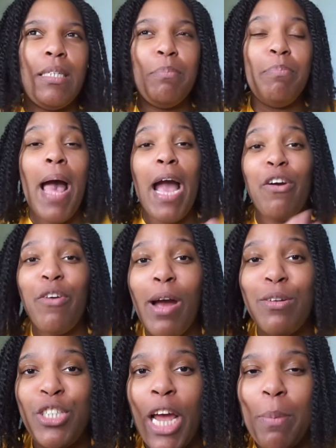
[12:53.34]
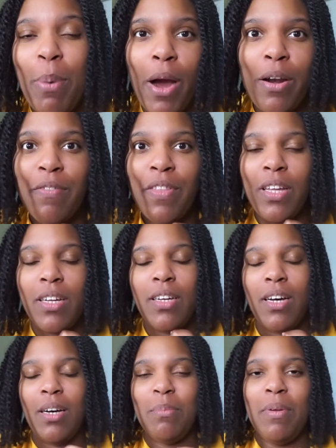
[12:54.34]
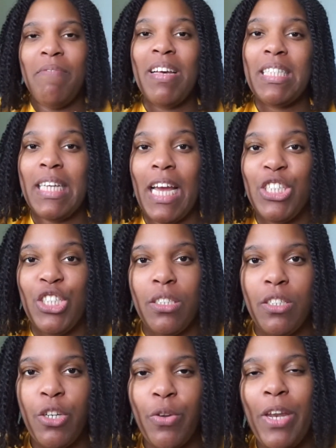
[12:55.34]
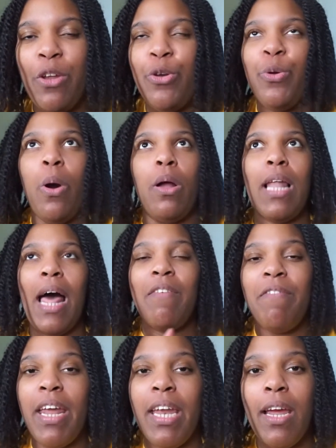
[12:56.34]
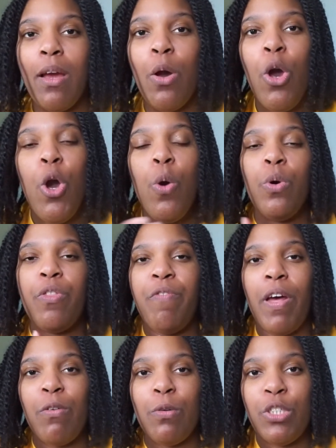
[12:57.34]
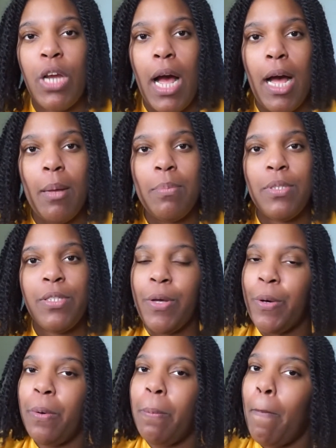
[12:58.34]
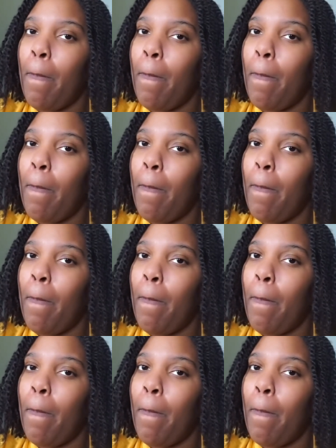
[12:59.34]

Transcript: background check part of the investigation. You know, they do a lot of vetting with federal jobs, so